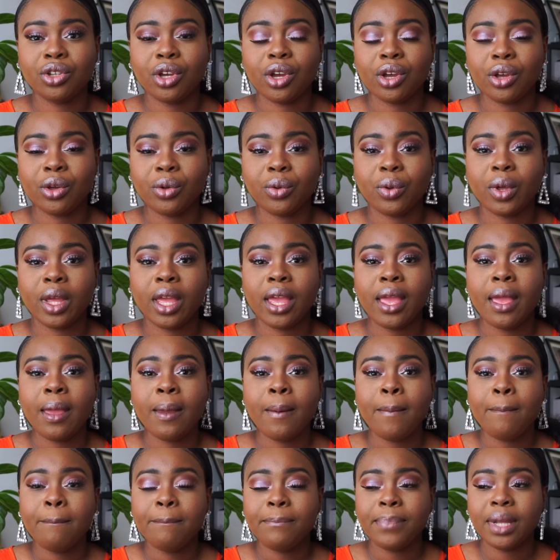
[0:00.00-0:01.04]
know,
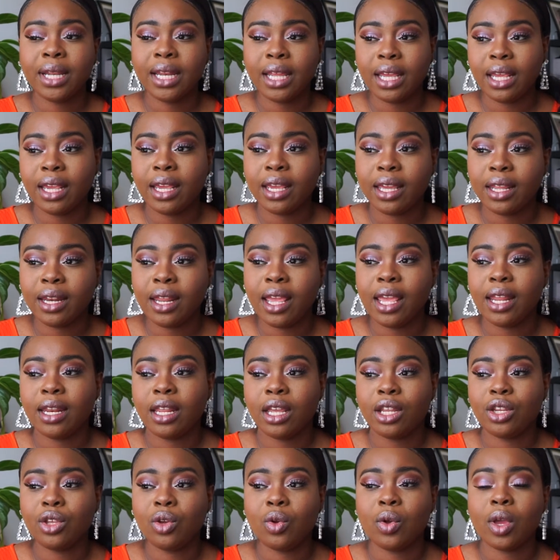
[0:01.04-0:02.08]
plan, and
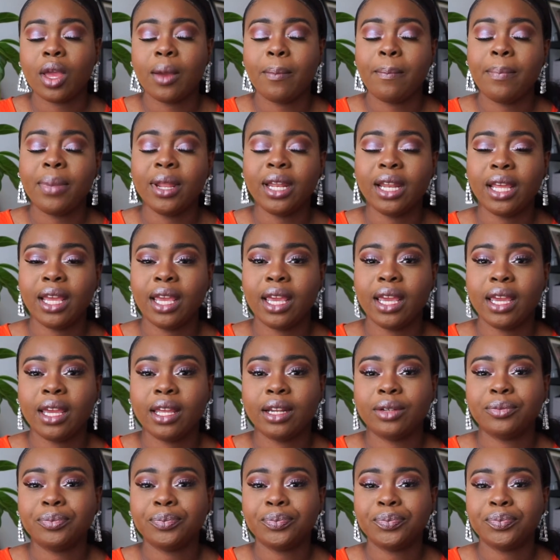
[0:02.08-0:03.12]
then you could
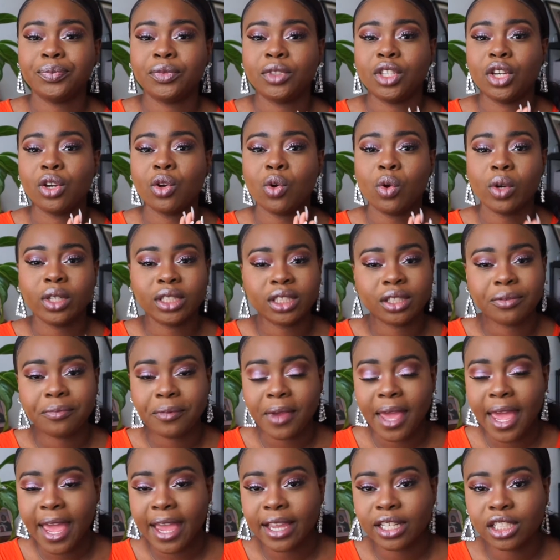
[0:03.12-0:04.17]
plan your course of
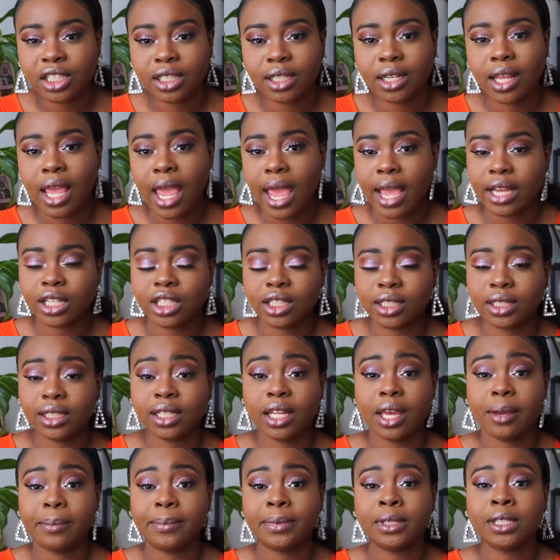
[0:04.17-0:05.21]
action and action
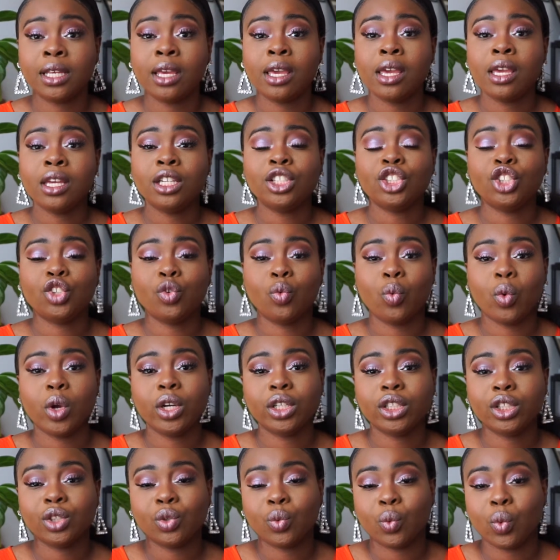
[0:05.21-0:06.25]
steps to
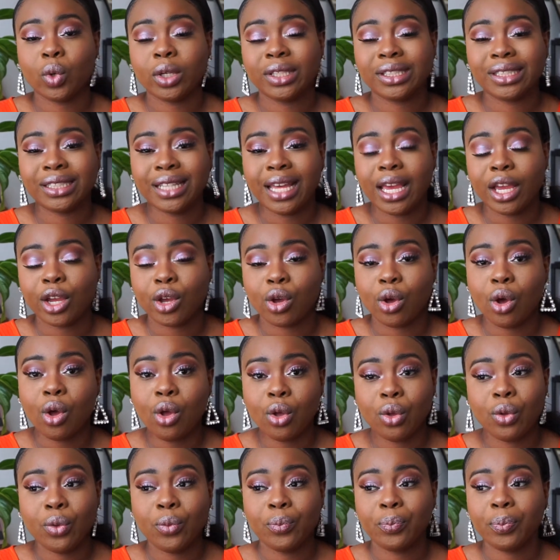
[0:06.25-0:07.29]
work towards that
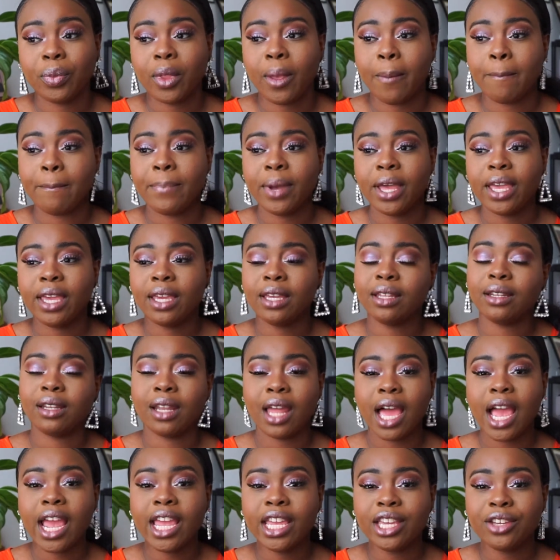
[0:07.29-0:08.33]
goal. But in
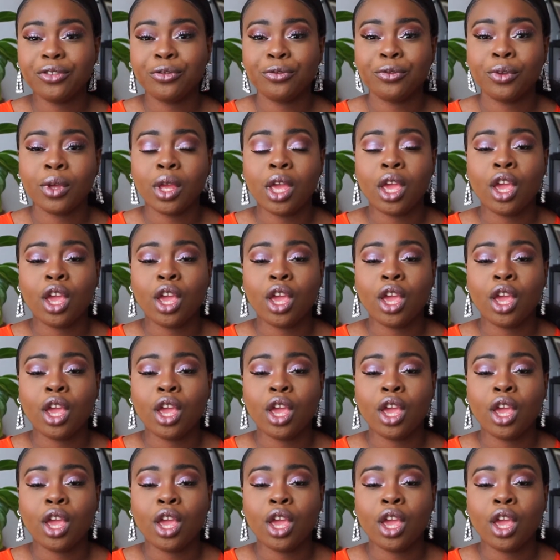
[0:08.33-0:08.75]
life,